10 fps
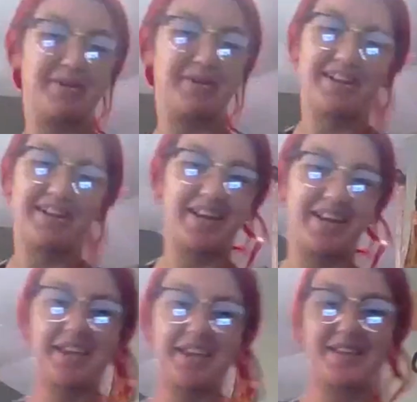but I ate
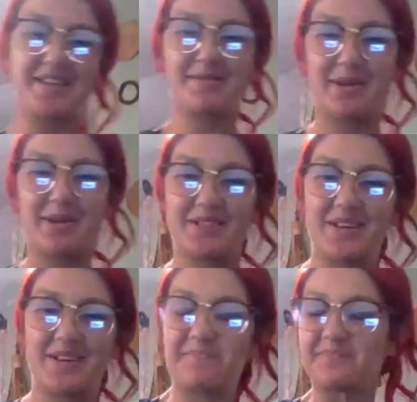the last of them last night.